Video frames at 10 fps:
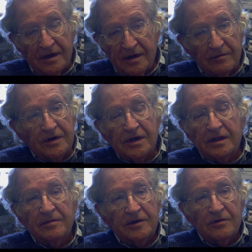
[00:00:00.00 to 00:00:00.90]
we set
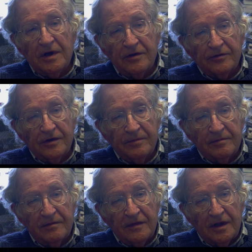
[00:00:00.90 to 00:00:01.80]
them adrift.
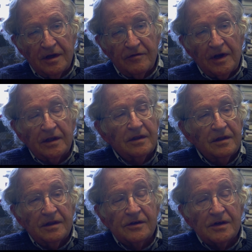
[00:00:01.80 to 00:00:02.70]
In fact,
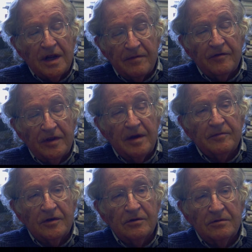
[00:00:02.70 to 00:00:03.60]
there's a name for them
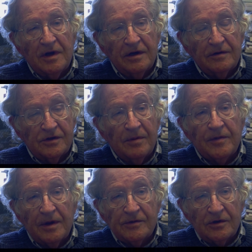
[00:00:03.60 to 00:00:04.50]
too now. It's
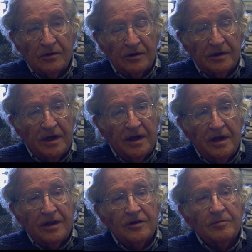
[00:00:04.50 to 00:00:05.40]
sometimes called the